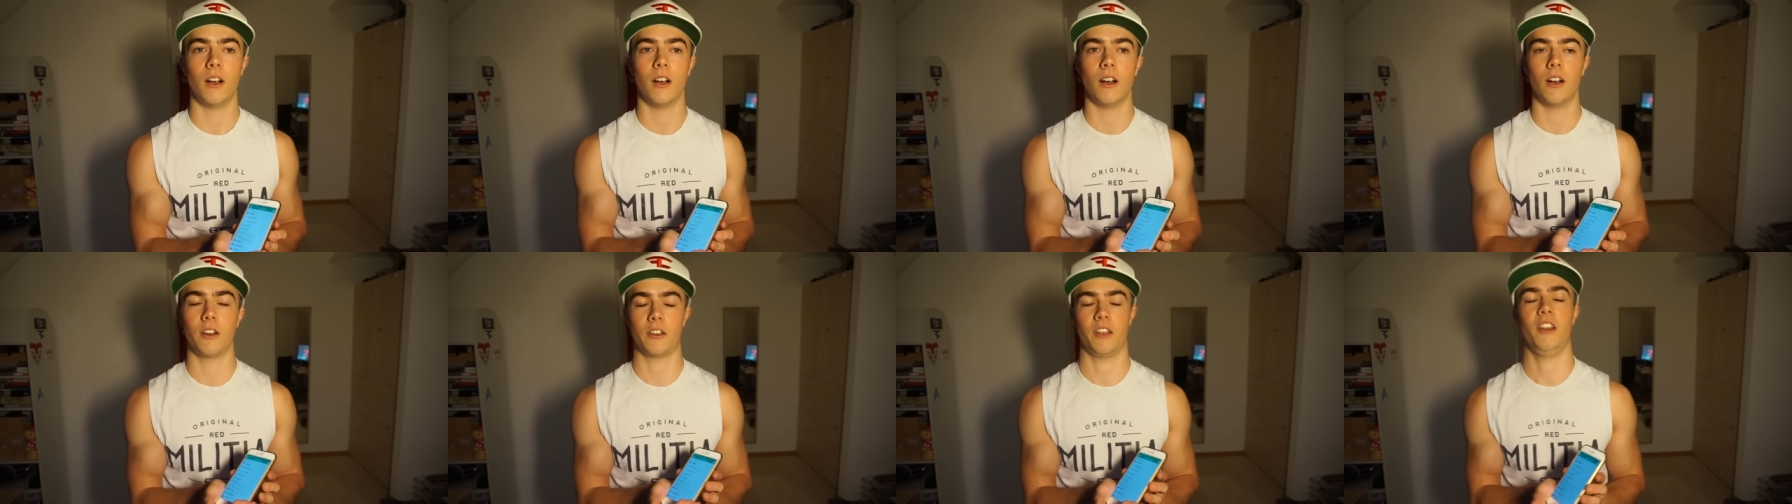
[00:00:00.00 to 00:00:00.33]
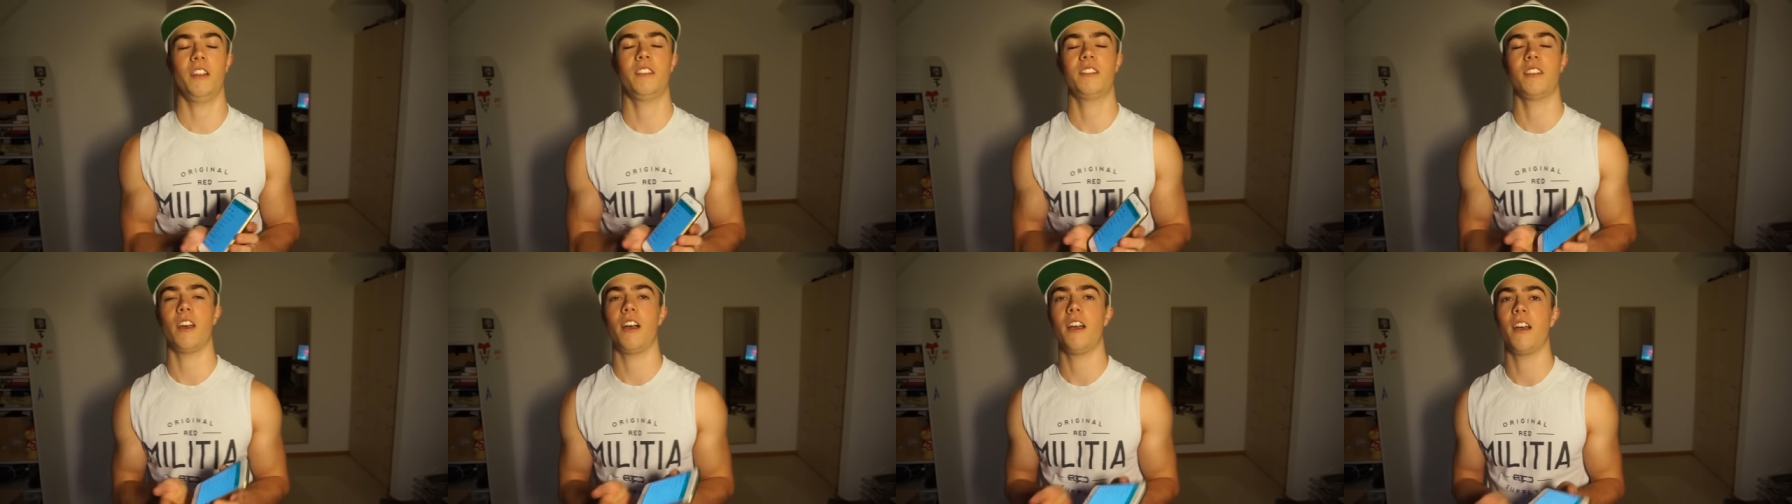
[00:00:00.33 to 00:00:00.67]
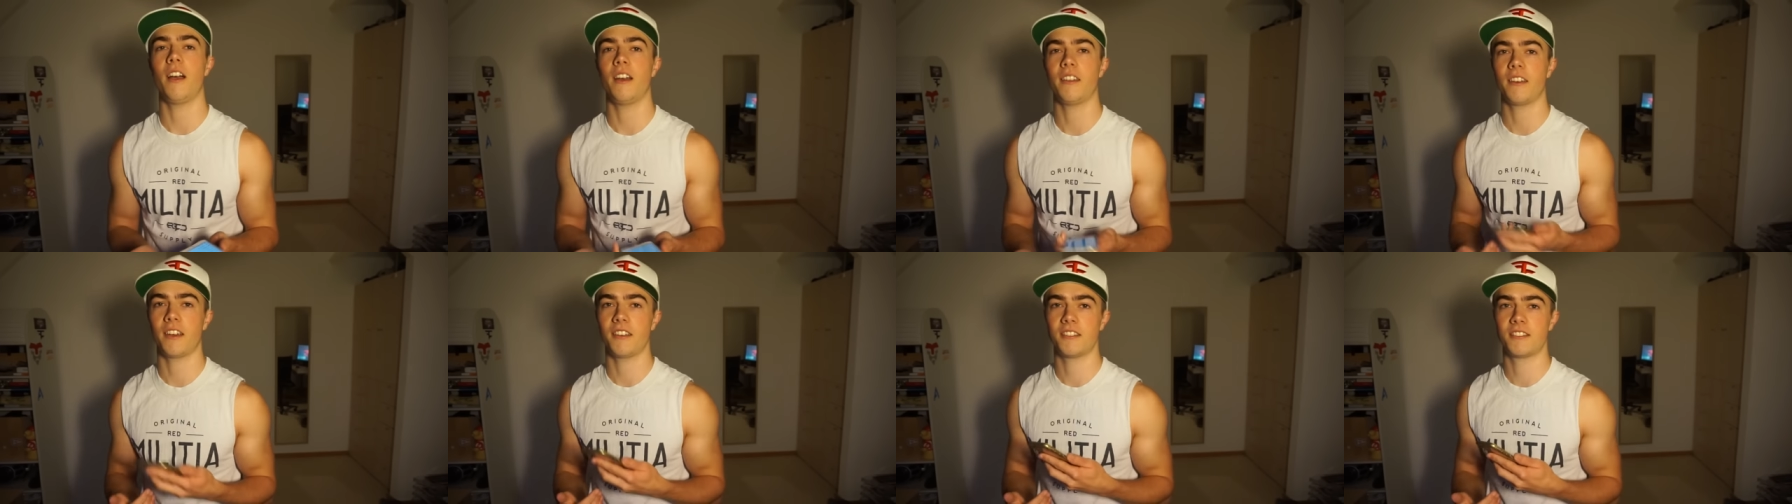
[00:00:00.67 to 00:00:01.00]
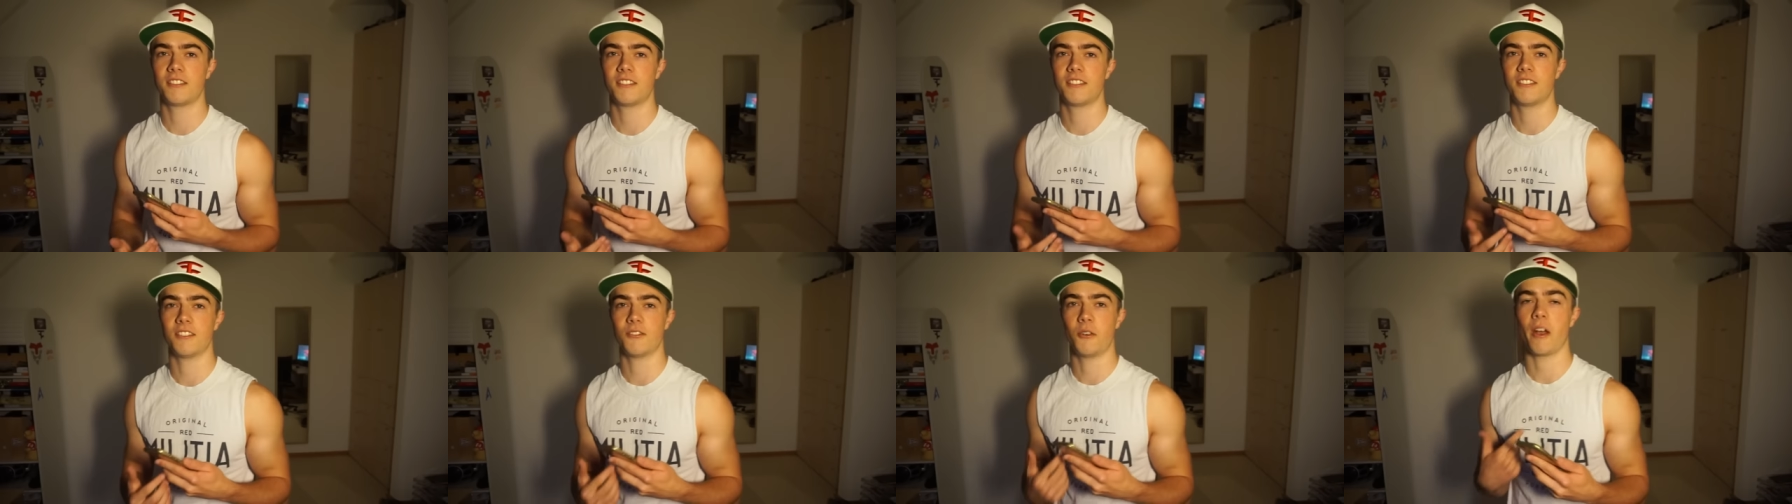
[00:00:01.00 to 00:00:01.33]
Okay, this I, I guess
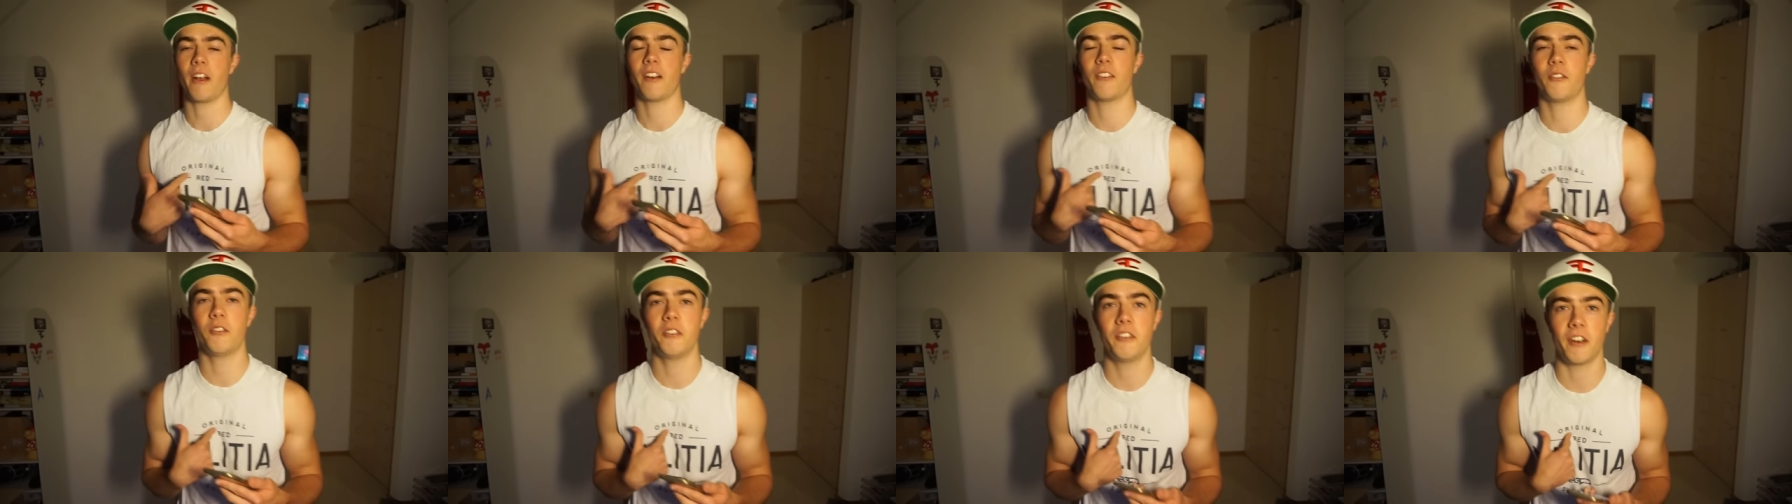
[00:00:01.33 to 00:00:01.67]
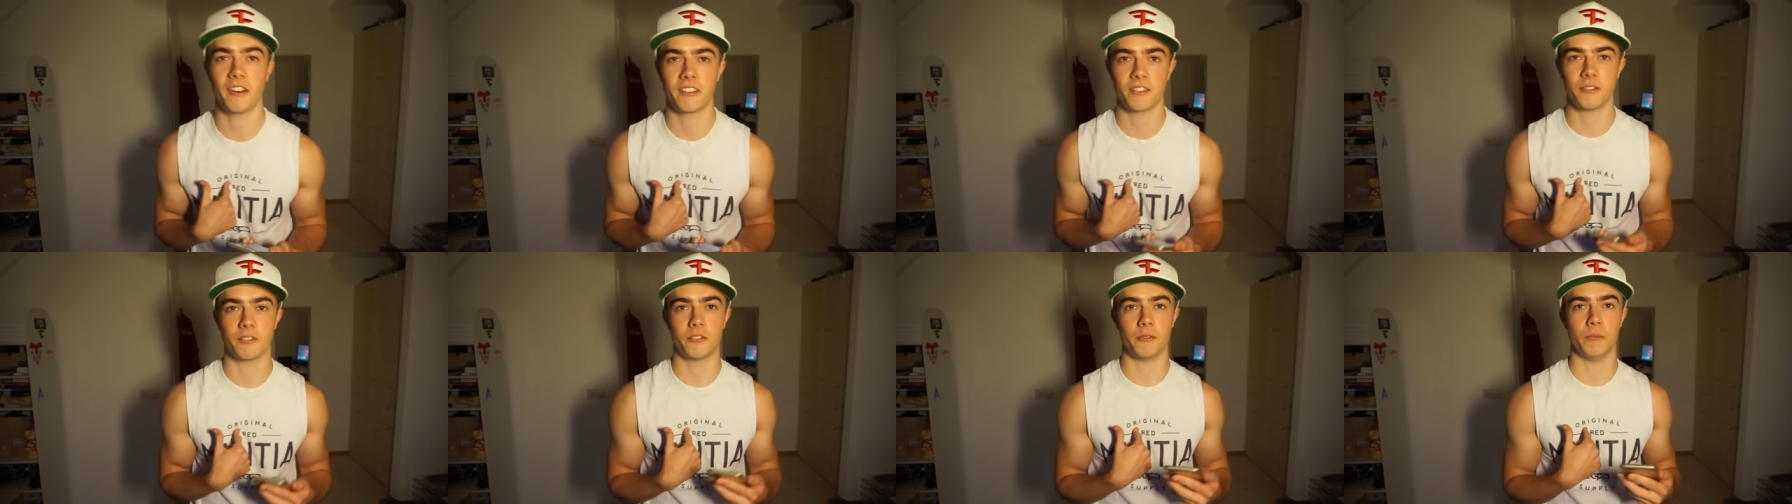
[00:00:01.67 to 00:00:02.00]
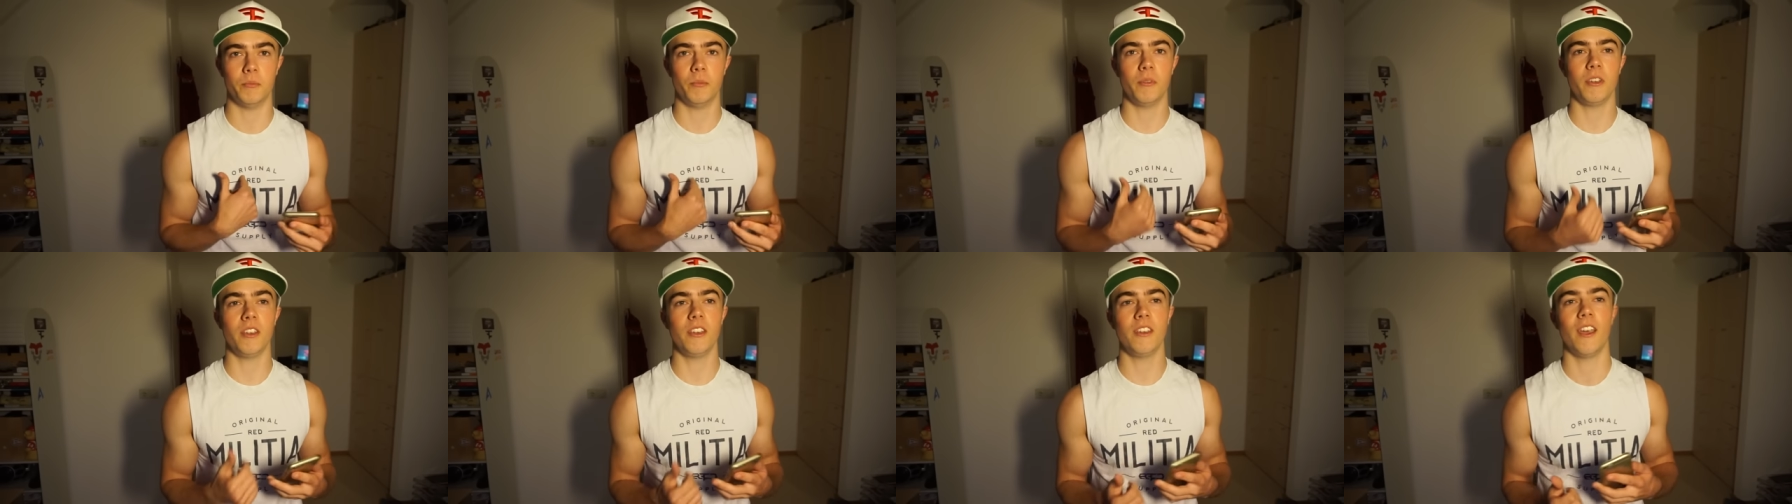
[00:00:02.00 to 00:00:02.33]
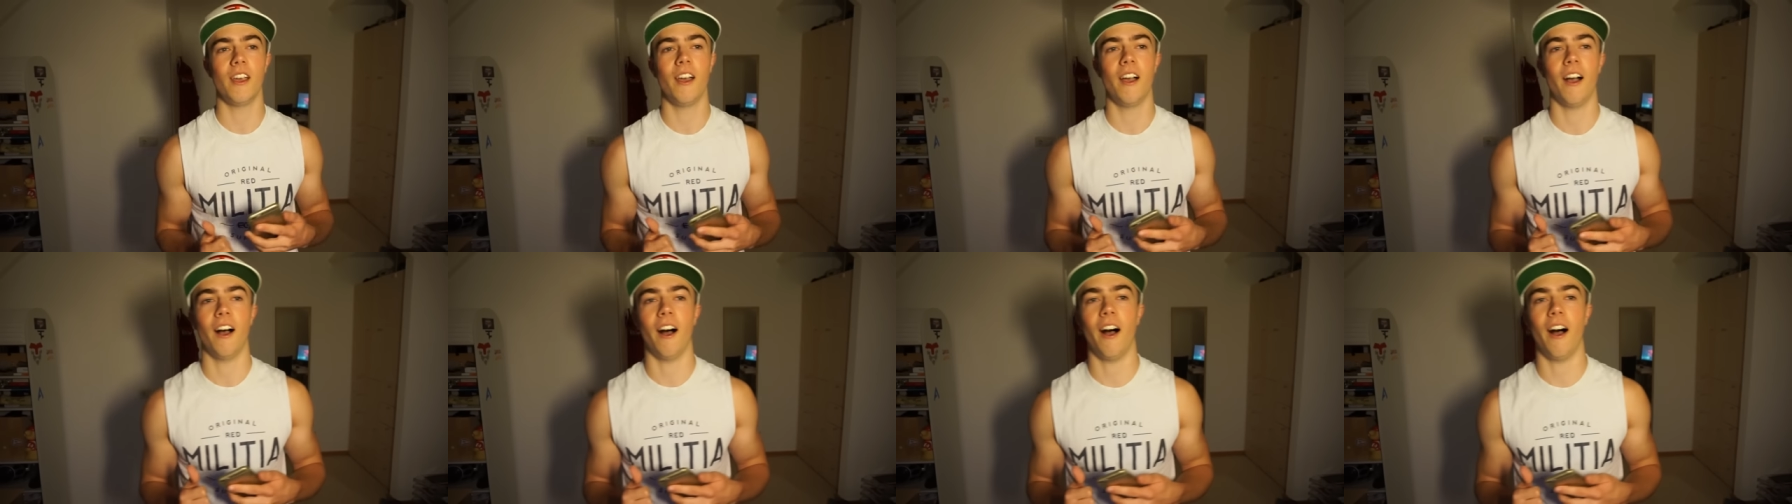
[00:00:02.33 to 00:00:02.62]
this is re redirected to me.